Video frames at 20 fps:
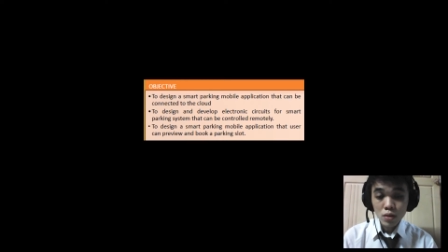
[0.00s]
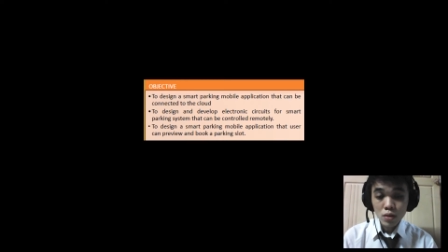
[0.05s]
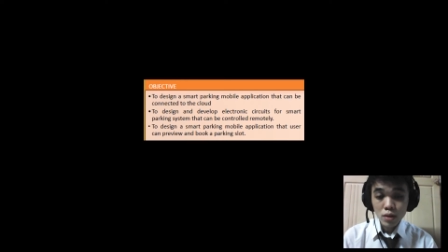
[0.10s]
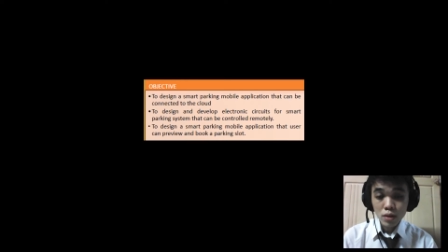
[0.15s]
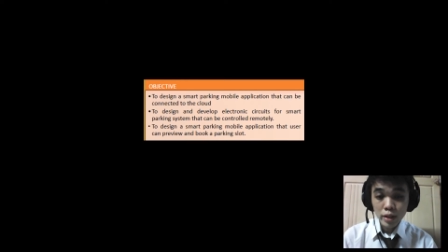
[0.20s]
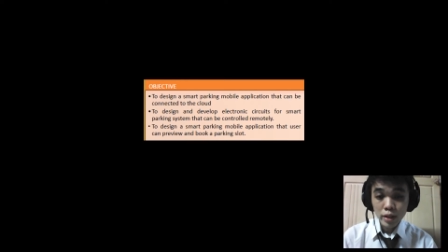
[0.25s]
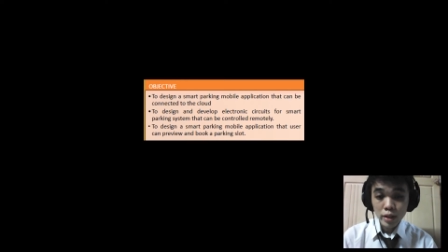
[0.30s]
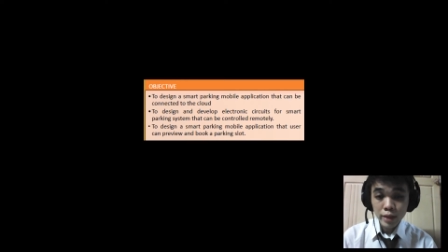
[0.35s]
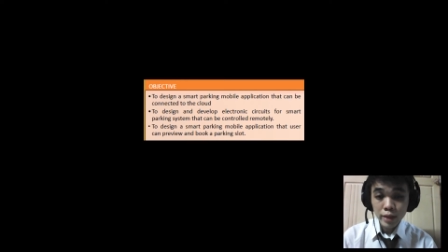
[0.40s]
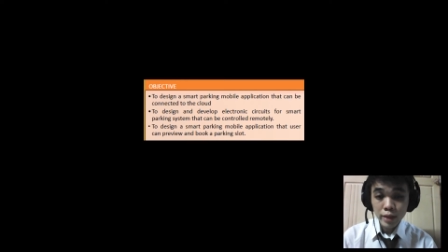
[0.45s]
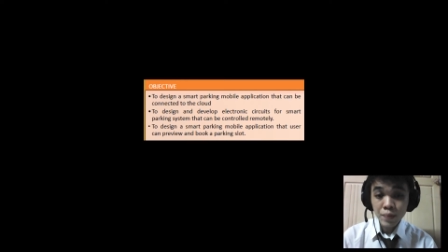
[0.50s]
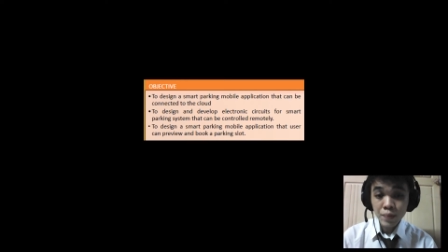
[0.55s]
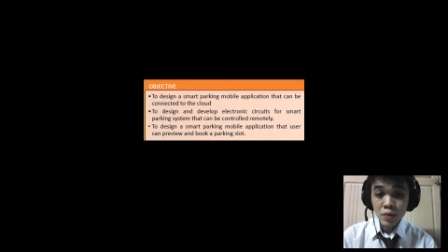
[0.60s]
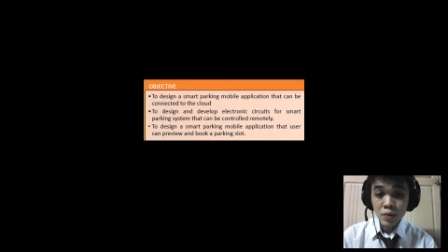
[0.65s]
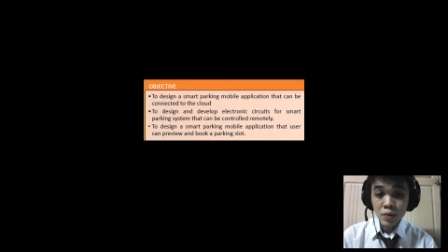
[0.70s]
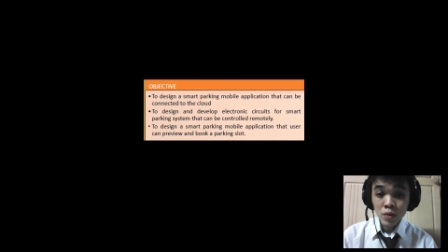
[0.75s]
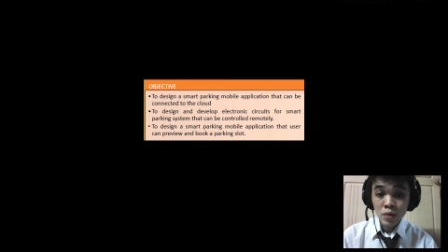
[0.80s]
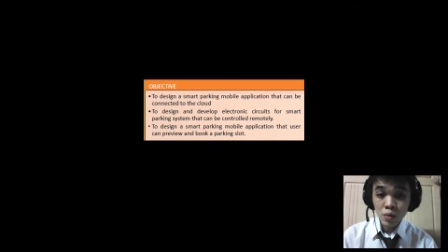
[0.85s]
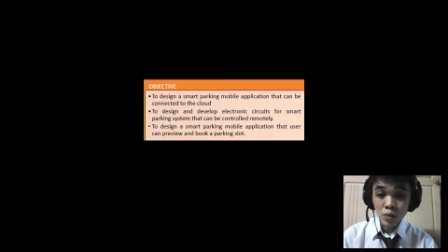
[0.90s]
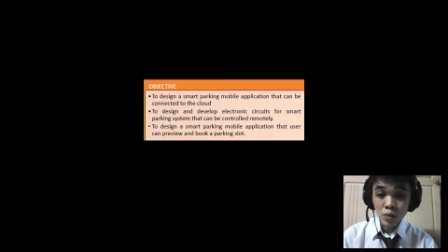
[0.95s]
Second,
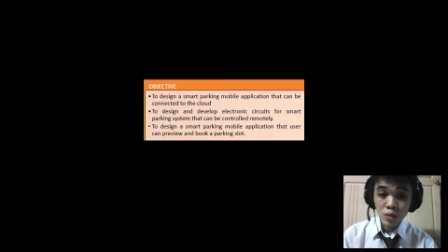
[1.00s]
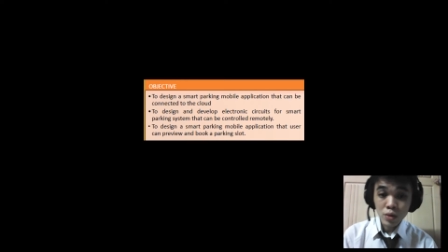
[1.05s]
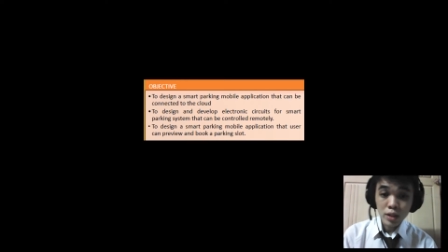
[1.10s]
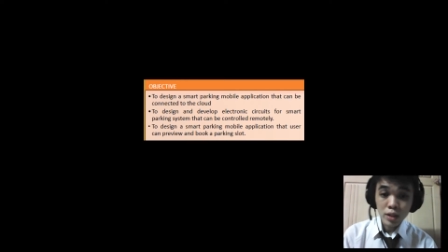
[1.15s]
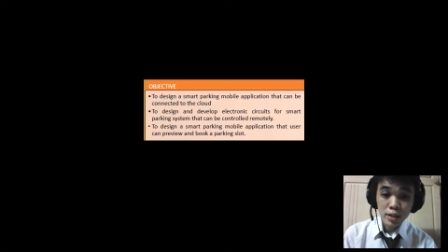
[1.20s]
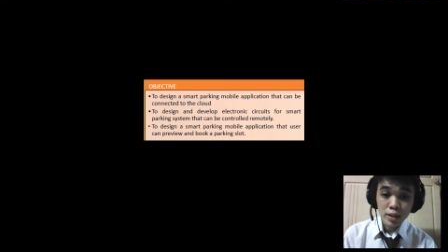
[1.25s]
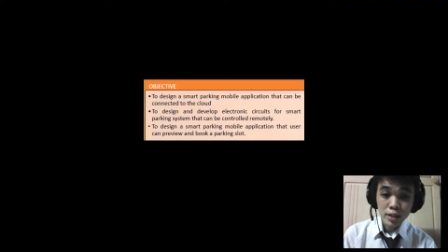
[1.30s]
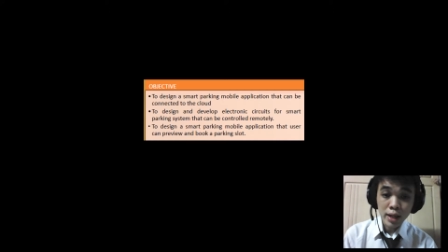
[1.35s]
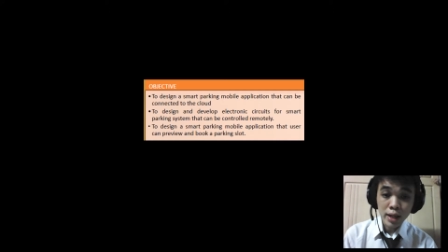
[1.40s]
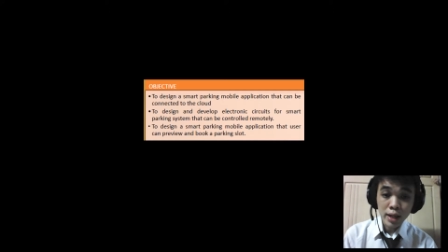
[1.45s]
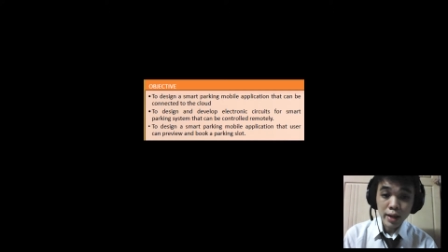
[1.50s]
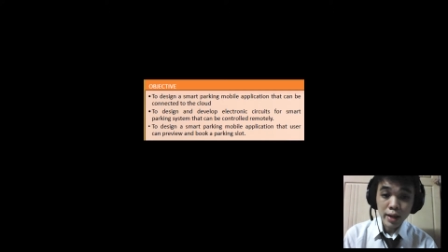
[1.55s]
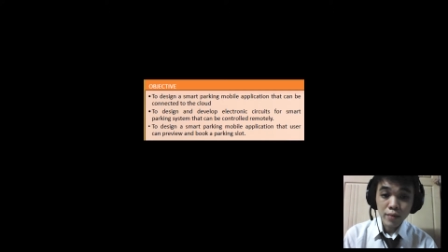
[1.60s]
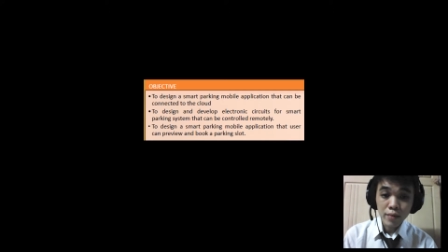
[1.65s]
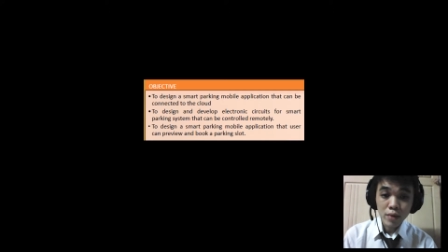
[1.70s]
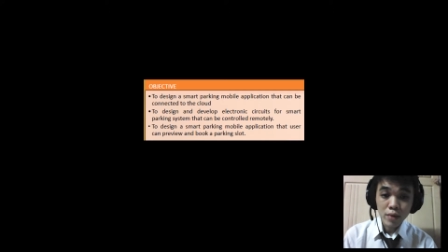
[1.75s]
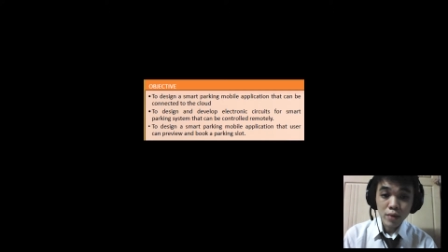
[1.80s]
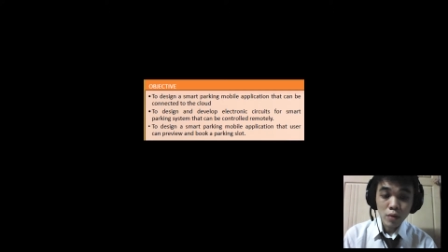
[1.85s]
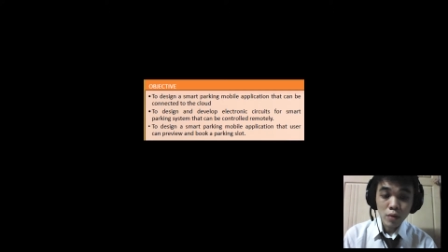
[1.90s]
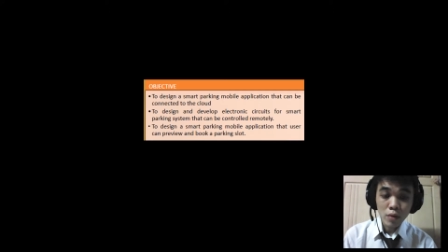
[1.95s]
to design
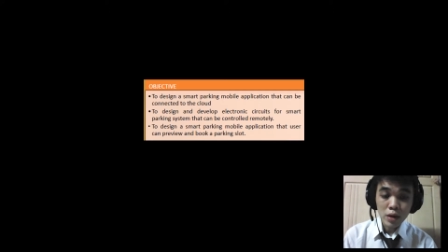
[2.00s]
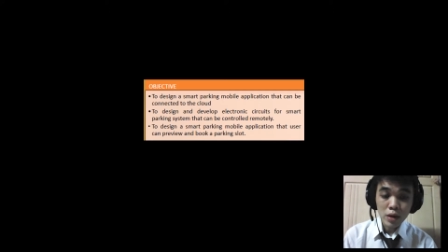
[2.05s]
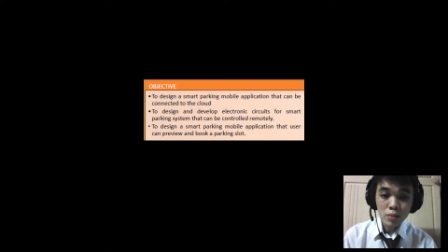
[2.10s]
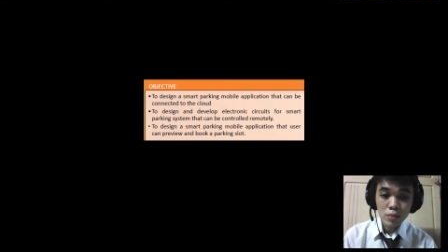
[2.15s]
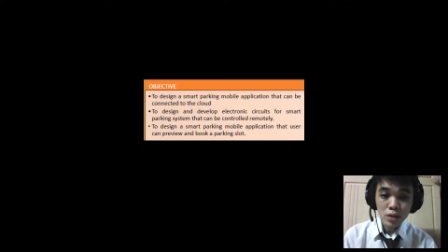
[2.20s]
and develop